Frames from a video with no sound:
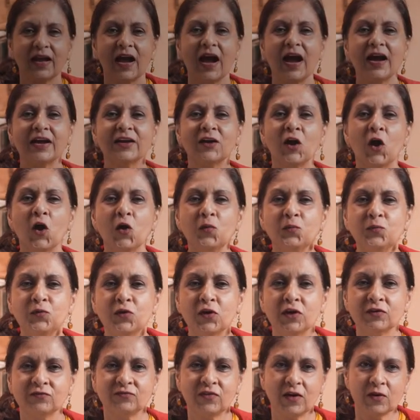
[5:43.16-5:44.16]
I hope
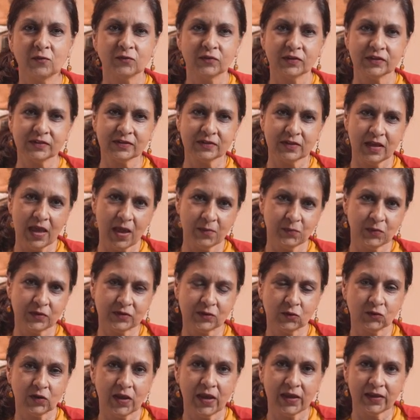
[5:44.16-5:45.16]
you have found this
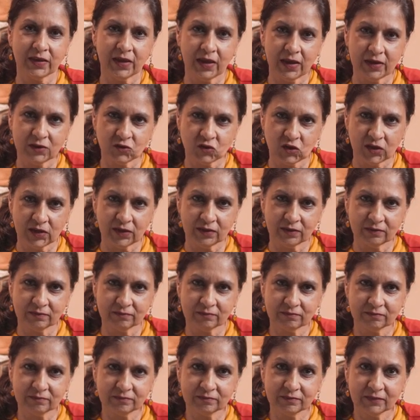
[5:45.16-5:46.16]
episode engaging,
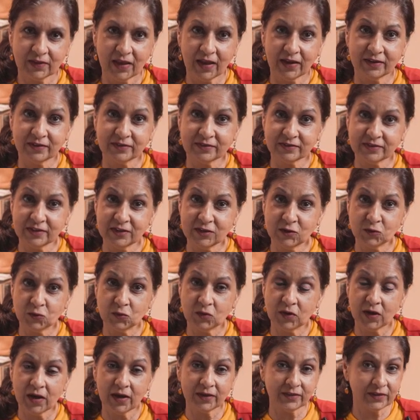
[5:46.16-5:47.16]
and see
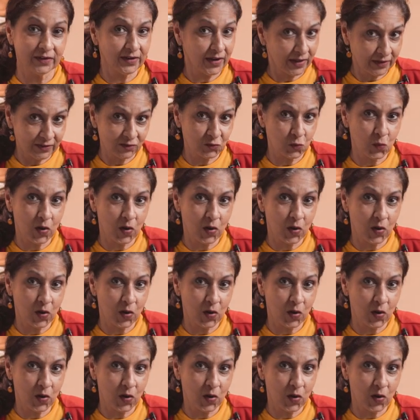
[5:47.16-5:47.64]
you at the next